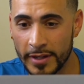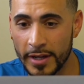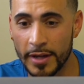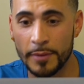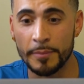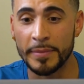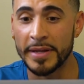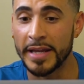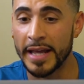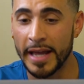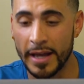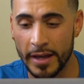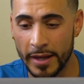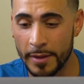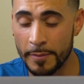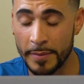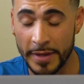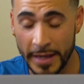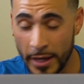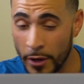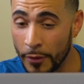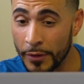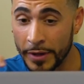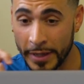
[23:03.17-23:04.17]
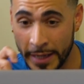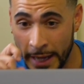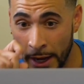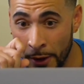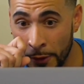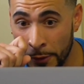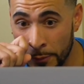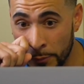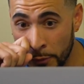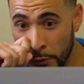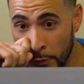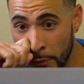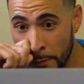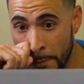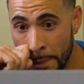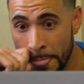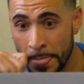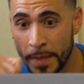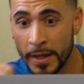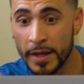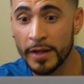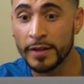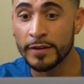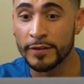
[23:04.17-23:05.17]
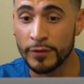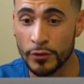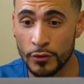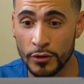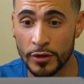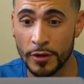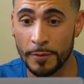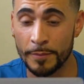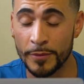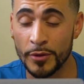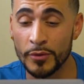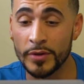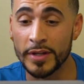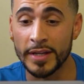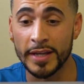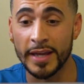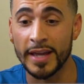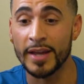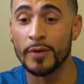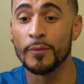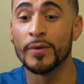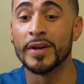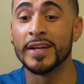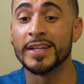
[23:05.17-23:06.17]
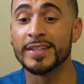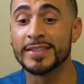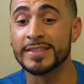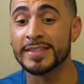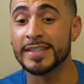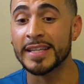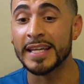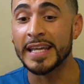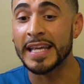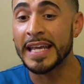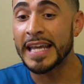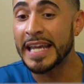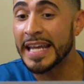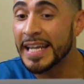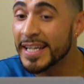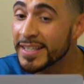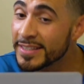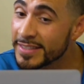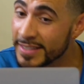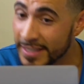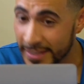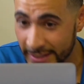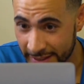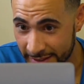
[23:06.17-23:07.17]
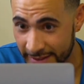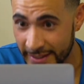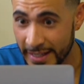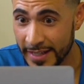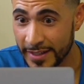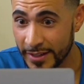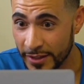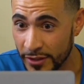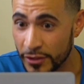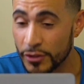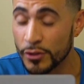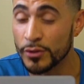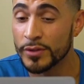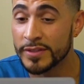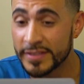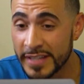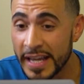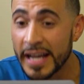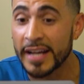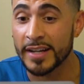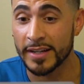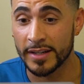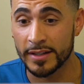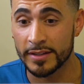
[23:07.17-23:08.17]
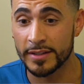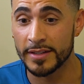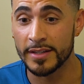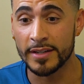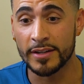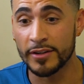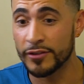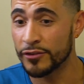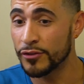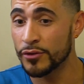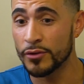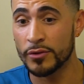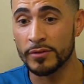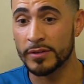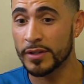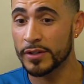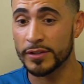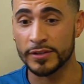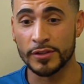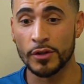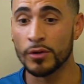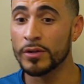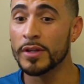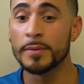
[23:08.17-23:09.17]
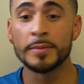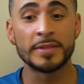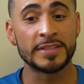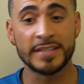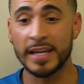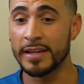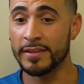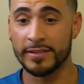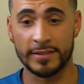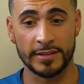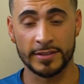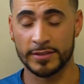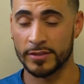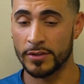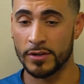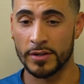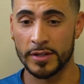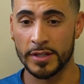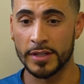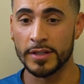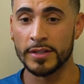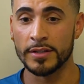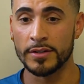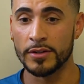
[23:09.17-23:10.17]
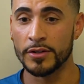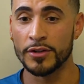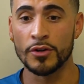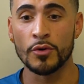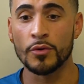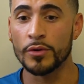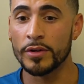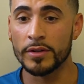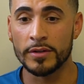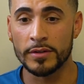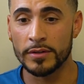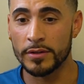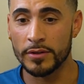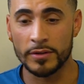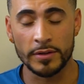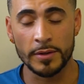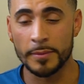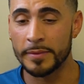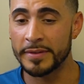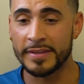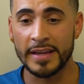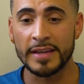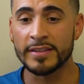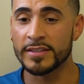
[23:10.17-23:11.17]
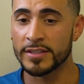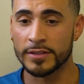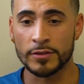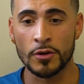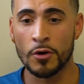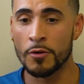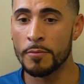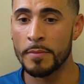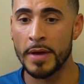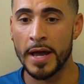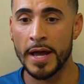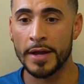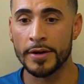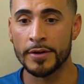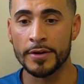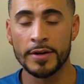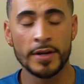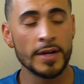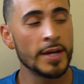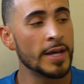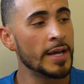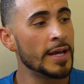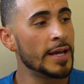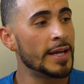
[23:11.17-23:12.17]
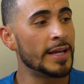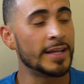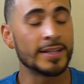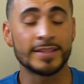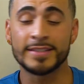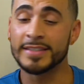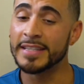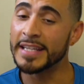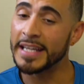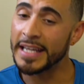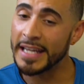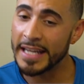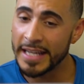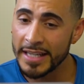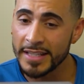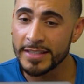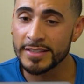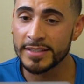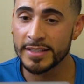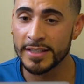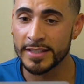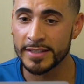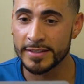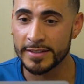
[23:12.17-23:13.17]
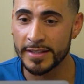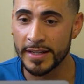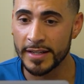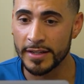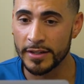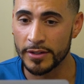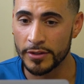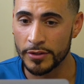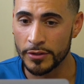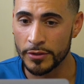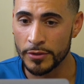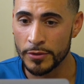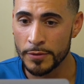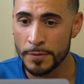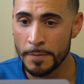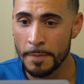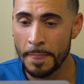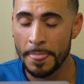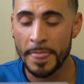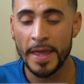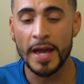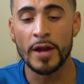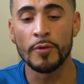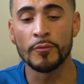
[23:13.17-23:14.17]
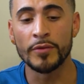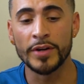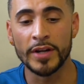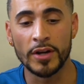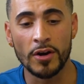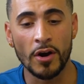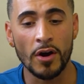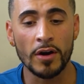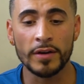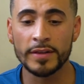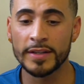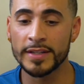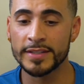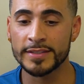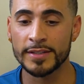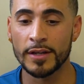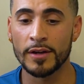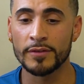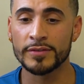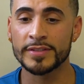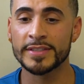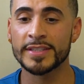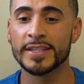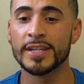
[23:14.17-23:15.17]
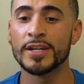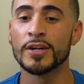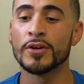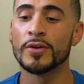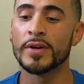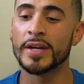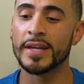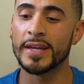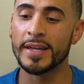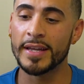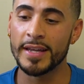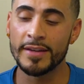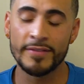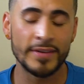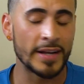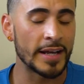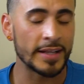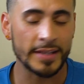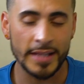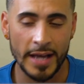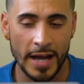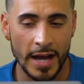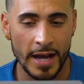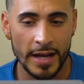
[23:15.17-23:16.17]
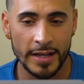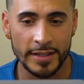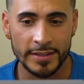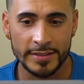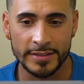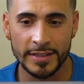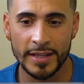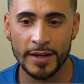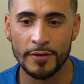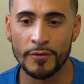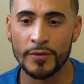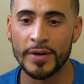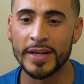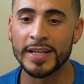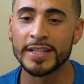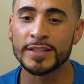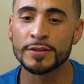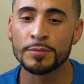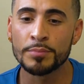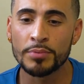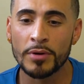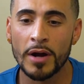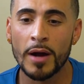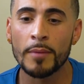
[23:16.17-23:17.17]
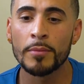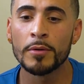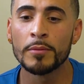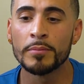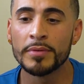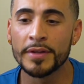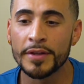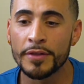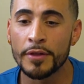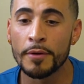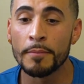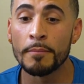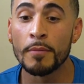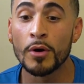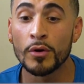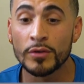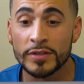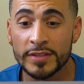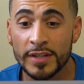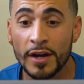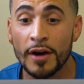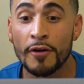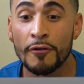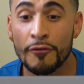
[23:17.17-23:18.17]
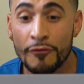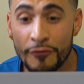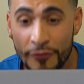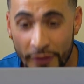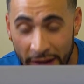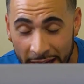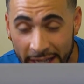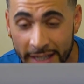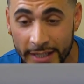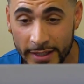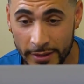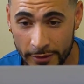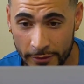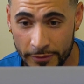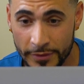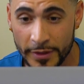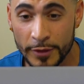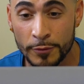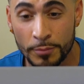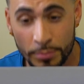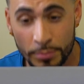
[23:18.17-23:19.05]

and be held accountable to communicate, when it's the easiest thing to do technically, because there's no limitations on it. Your limitations don't matter. It's the easiest thing to do, and regardless of skill, even at the highest level, it's probably the most effective.